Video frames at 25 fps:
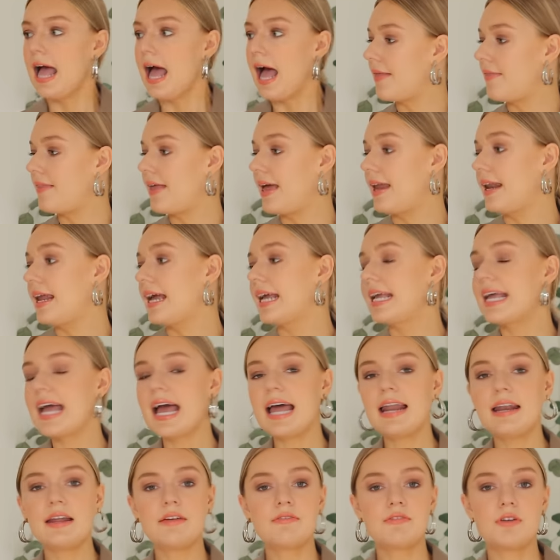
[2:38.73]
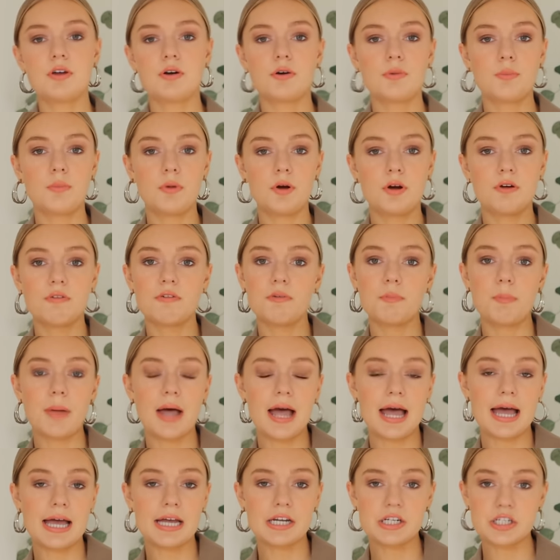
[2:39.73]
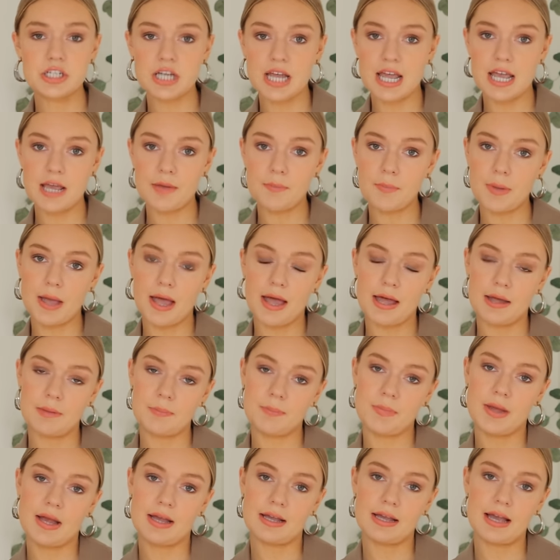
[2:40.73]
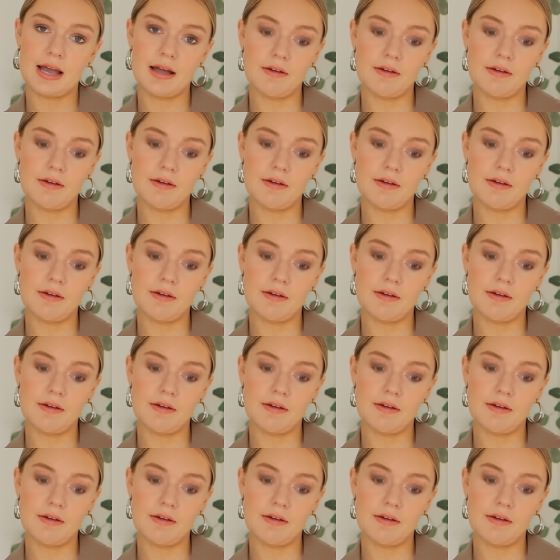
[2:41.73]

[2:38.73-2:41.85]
And then again, if you're more of a pear shape and